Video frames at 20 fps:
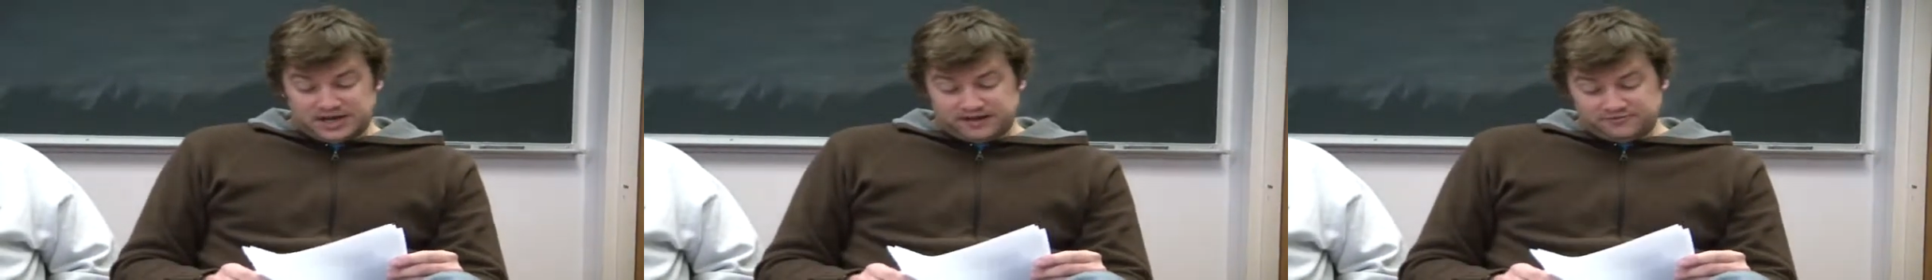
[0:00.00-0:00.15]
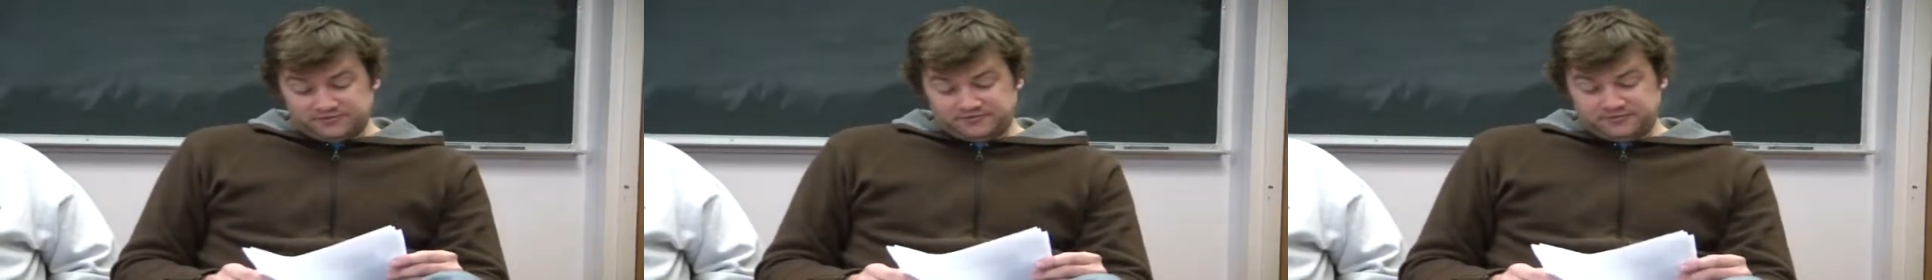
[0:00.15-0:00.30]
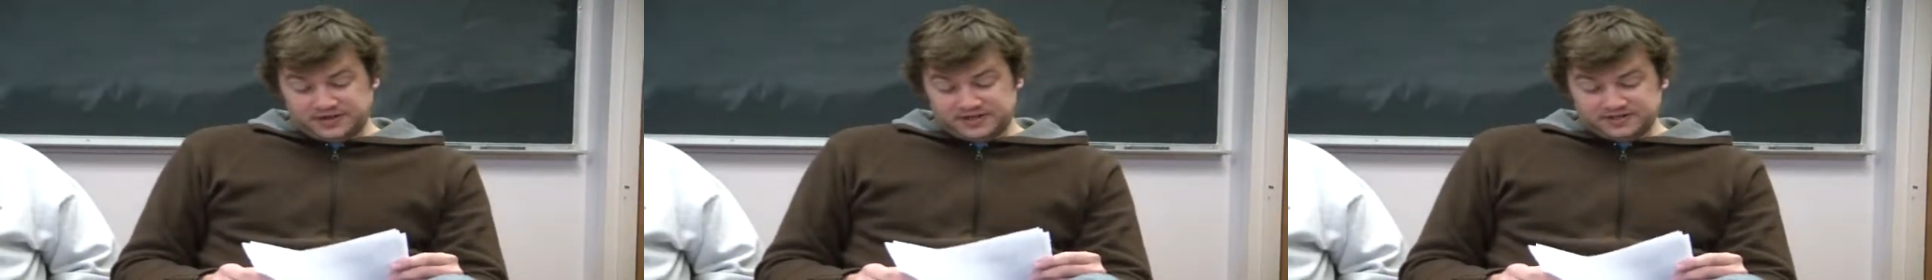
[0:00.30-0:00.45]

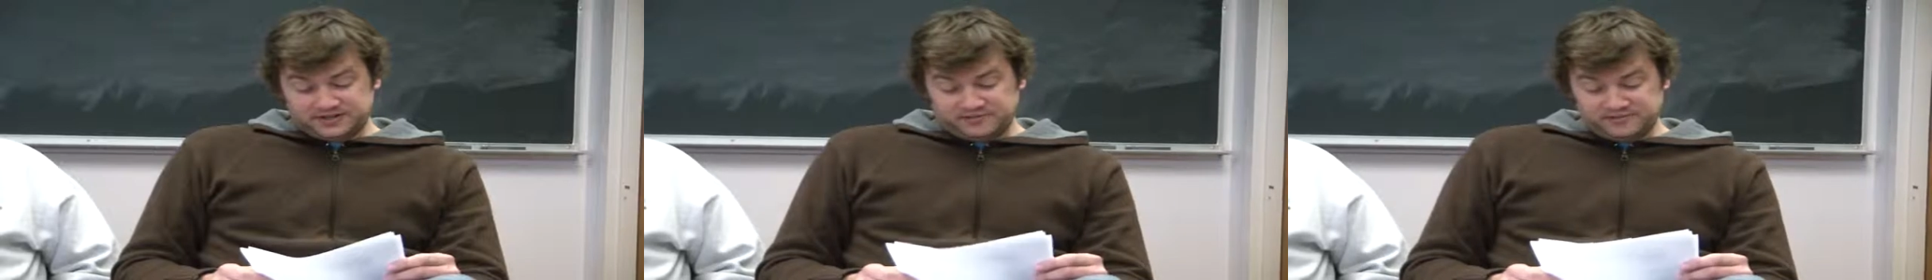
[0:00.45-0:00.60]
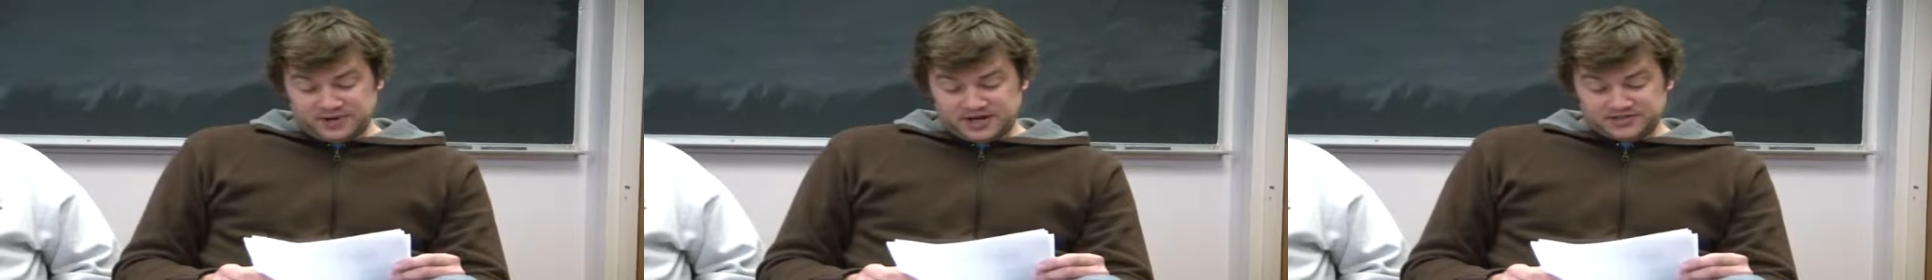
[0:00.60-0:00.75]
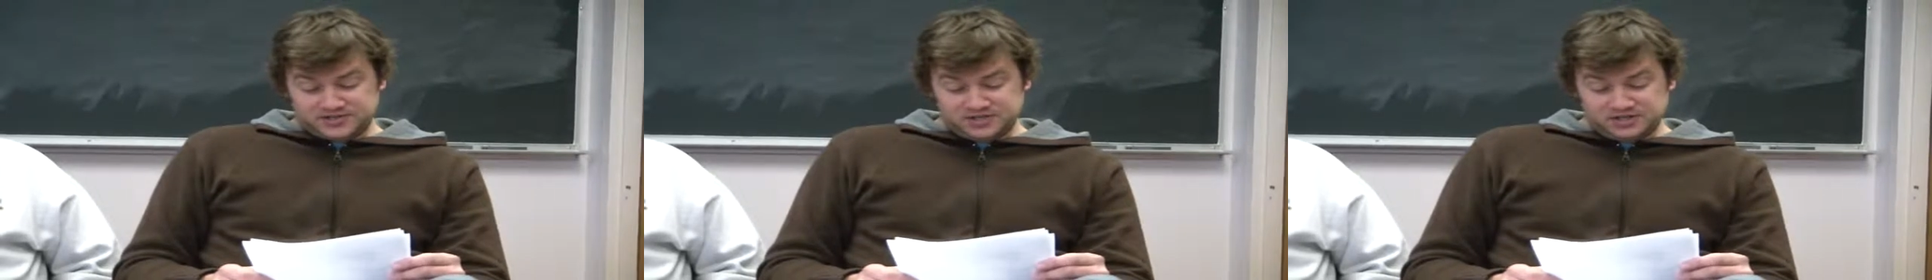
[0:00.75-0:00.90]
have
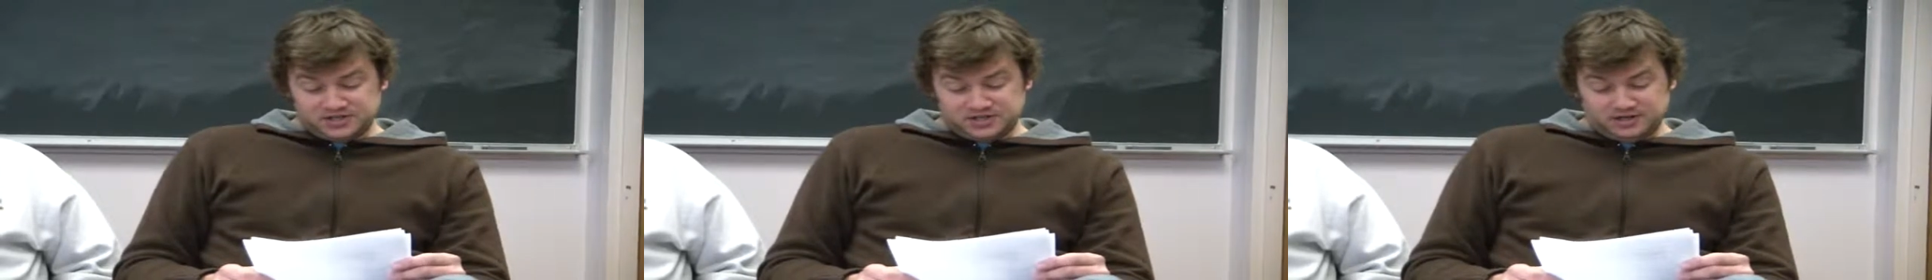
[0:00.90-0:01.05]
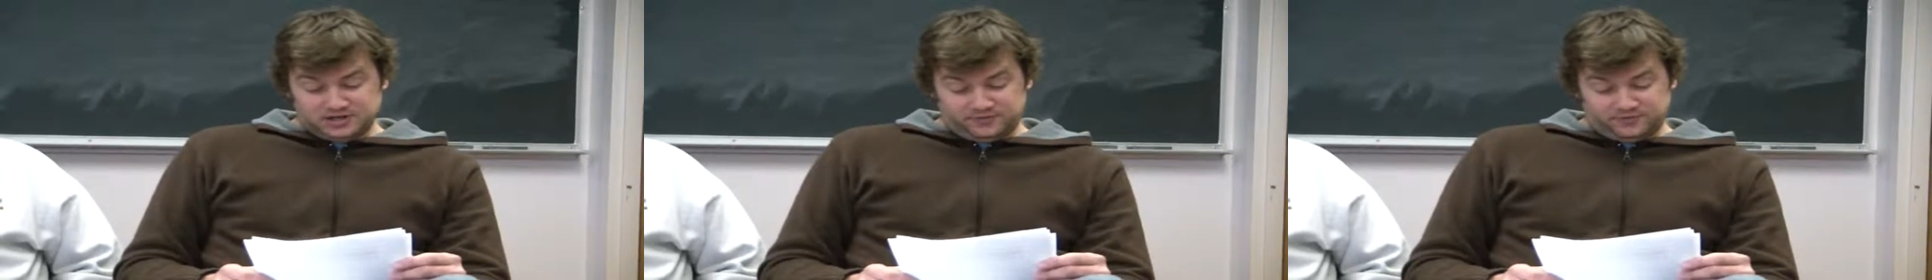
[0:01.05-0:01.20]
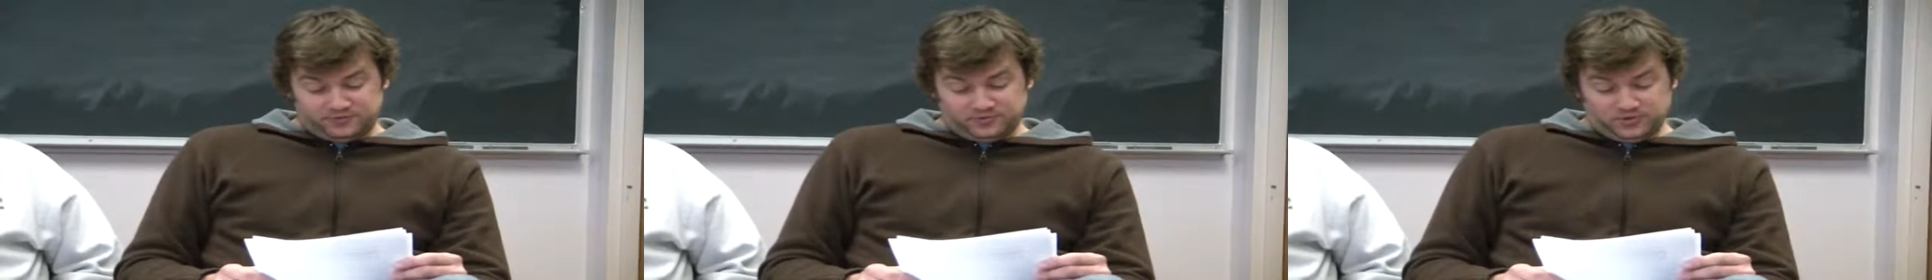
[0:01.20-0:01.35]
effective
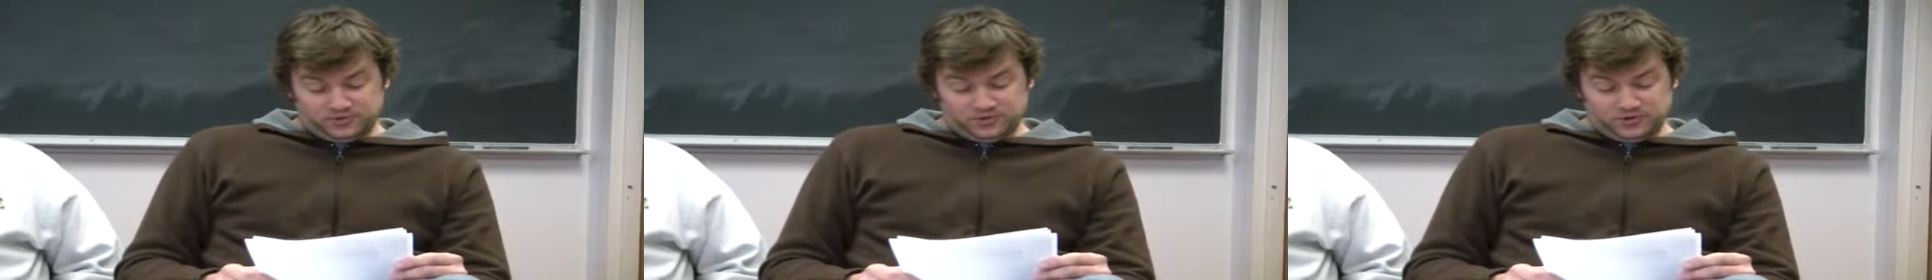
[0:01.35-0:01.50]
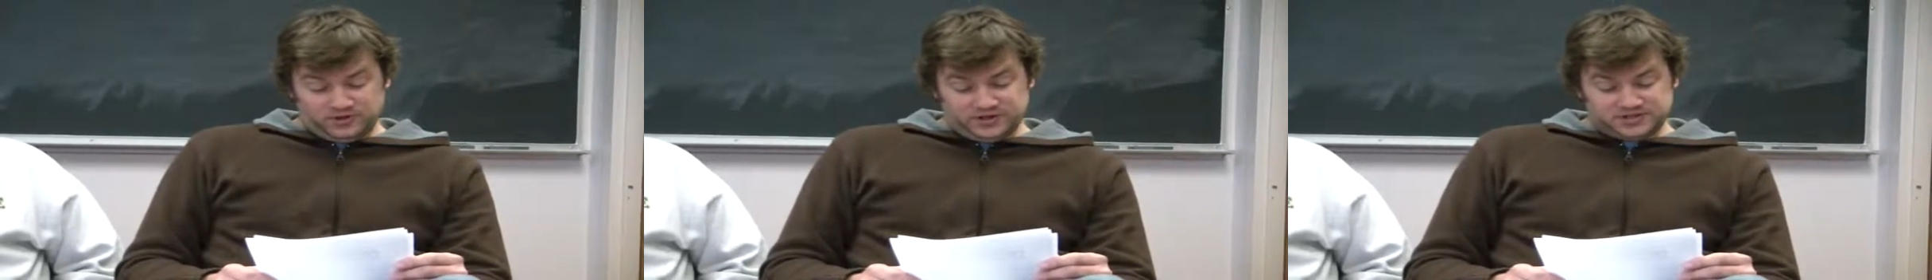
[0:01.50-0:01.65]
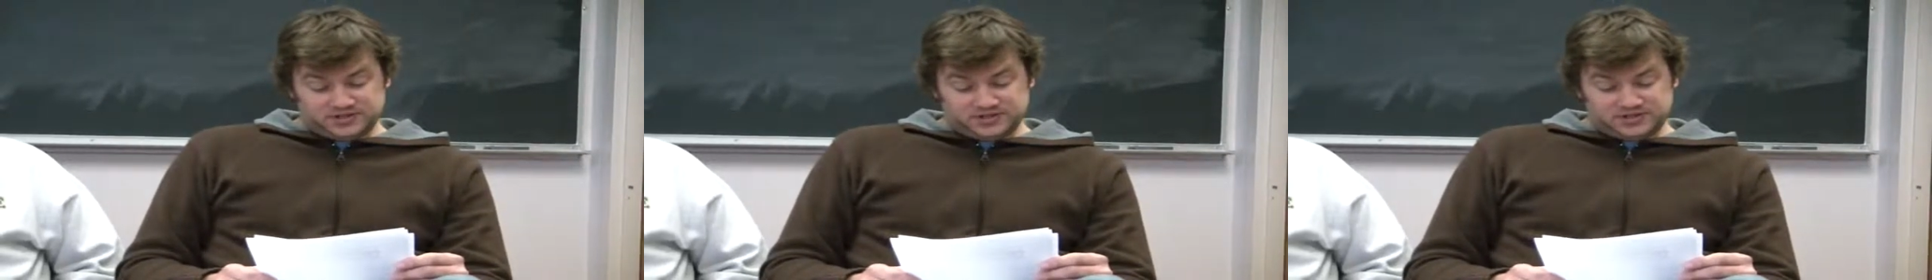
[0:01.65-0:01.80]
messaging if we're
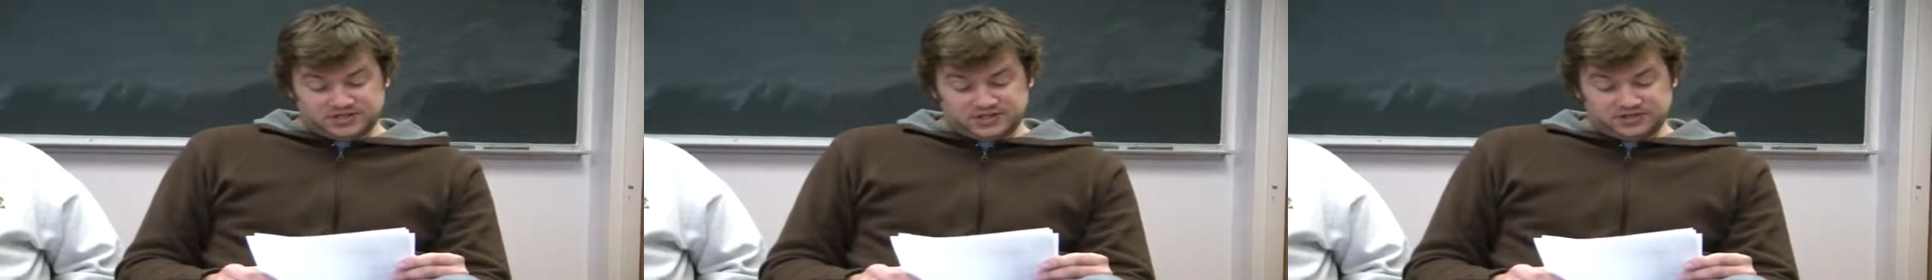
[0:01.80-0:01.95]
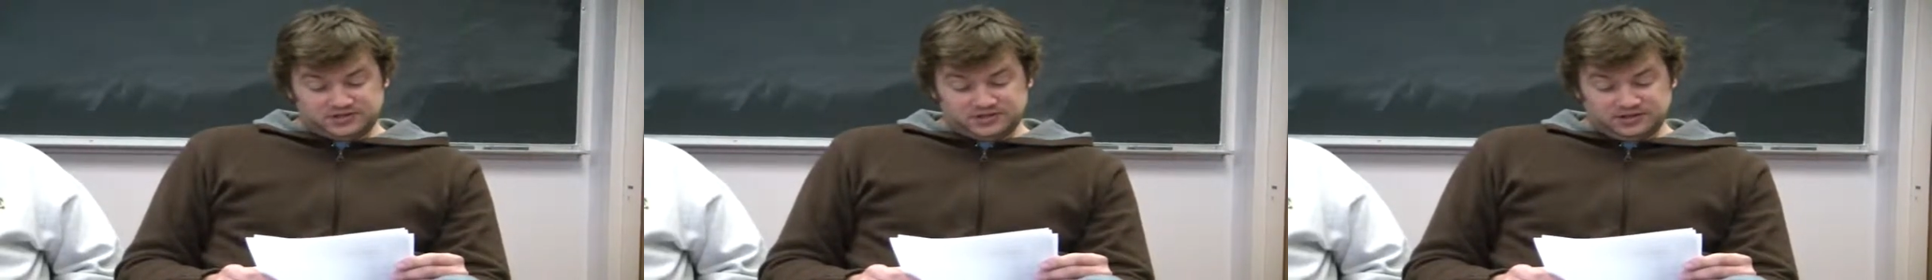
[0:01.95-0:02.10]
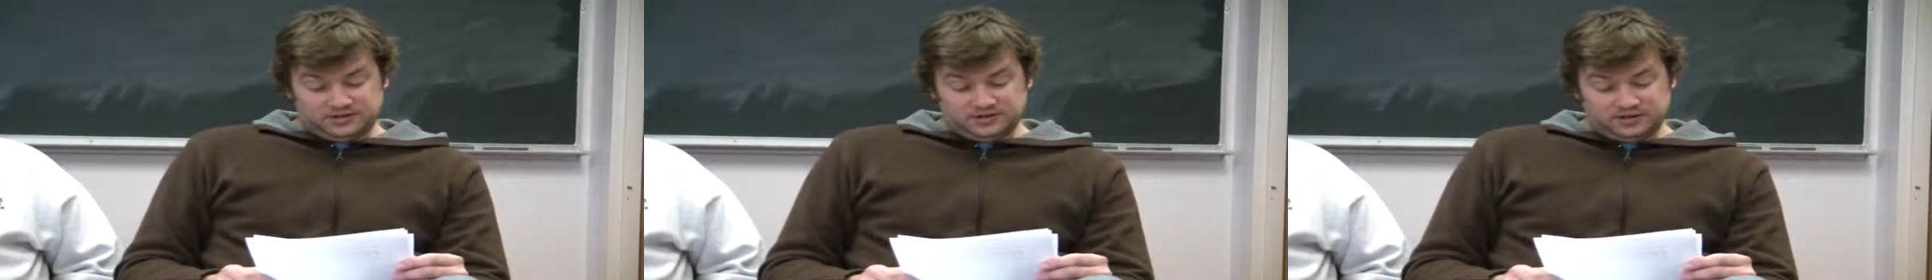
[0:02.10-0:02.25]
willing to
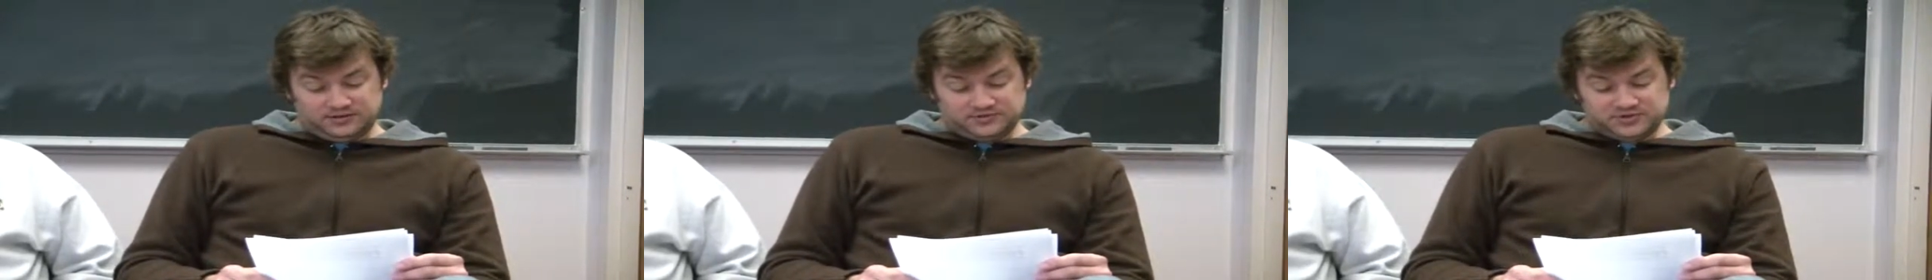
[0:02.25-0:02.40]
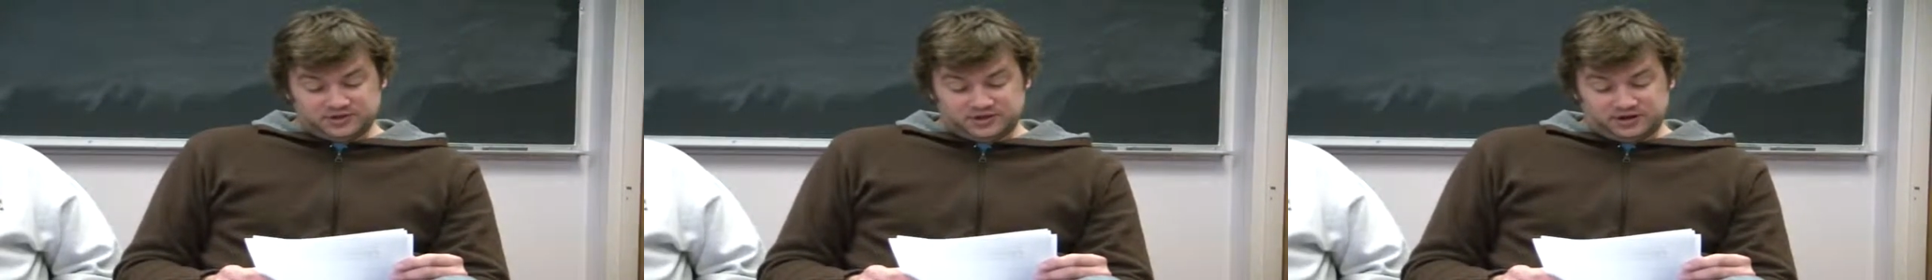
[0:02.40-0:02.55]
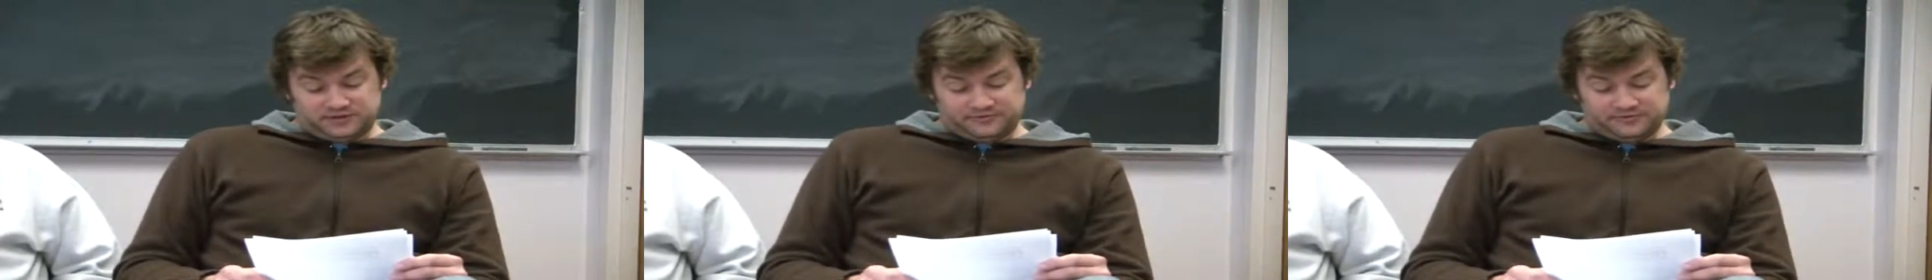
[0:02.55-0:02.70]
take the
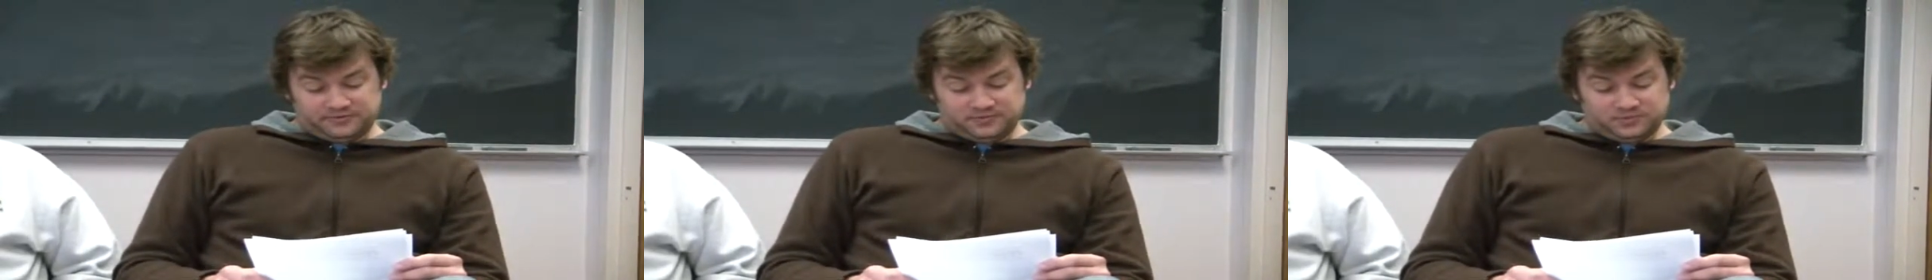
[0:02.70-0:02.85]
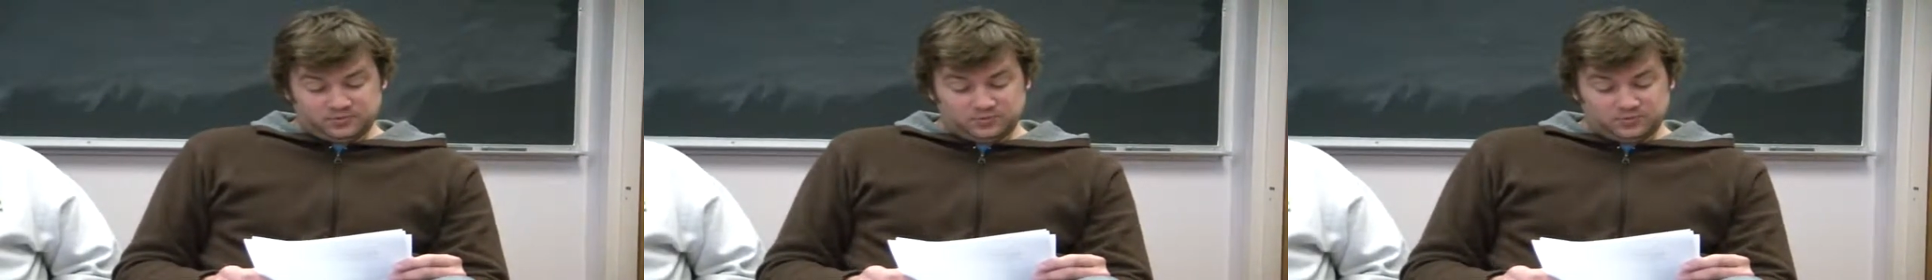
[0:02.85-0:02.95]
gloves off.